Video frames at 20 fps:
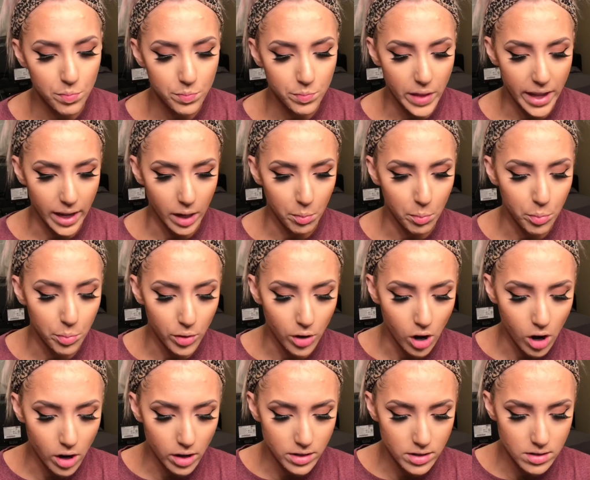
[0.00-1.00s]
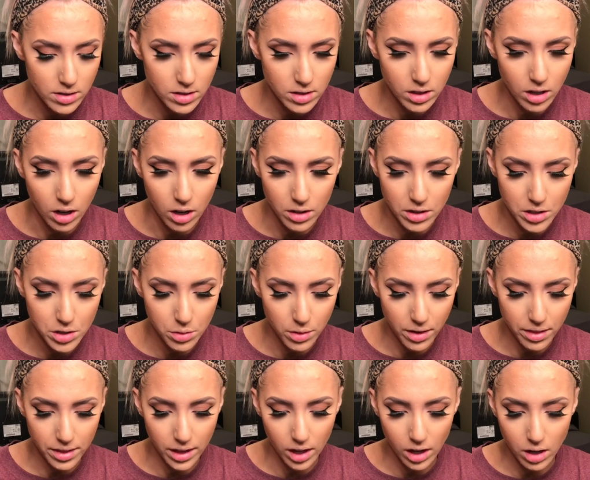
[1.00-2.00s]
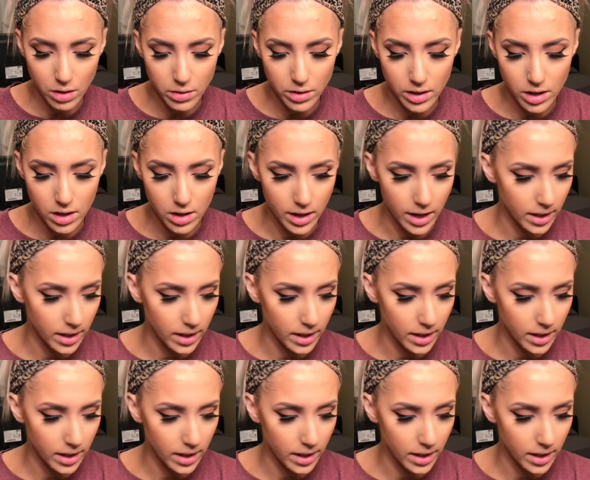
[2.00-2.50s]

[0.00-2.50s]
like bronze contour thing going on.